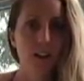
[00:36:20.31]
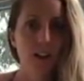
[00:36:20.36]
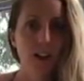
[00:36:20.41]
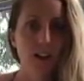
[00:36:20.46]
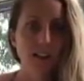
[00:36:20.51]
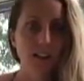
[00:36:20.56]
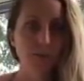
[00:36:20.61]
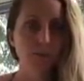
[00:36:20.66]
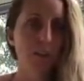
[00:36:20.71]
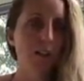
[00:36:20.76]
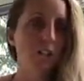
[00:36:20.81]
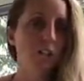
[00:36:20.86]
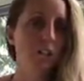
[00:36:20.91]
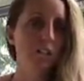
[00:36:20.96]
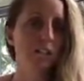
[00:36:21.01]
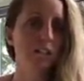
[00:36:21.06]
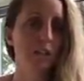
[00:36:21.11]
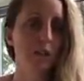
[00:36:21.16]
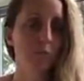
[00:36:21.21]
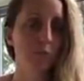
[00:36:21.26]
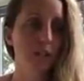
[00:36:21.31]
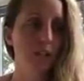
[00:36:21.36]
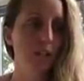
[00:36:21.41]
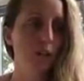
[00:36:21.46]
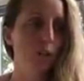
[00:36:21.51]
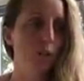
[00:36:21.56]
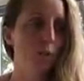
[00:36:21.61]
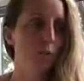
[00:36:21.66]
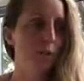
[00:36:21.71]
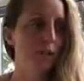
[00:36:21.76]
as much as somebody
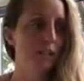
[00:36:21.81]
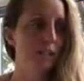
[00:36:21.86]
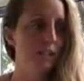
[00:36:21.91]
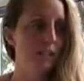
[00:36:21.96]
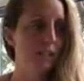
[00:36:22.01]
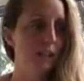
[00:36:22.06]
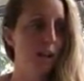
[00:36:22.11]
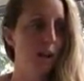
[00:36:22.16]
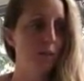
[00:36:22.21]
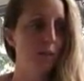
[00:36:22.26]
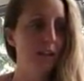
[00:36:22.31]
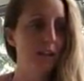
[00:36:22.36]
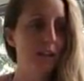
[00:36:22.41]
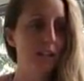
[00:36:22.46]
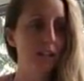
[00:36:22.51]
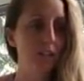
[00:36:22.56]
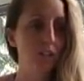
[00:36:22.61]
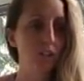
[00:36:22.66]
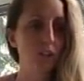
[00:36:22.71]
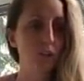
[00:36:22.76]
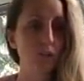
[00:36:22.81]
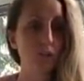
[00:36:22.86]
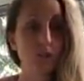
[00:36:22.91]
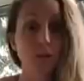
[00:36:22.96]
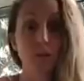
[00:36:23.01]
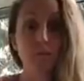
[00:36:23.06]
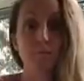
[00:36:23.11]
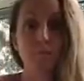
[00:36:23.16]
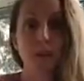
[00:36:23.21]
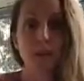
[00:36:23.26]
who is coming into
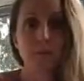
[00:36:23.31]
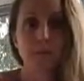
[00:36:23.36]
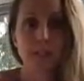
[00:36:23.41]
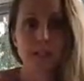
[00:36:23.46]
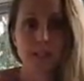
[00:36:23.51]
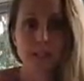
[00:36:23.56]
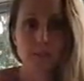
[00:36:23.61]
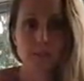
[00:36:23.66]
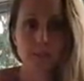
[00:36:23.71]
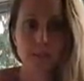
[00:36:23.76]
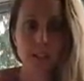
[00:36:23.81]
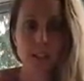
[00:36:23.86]
the minimalist,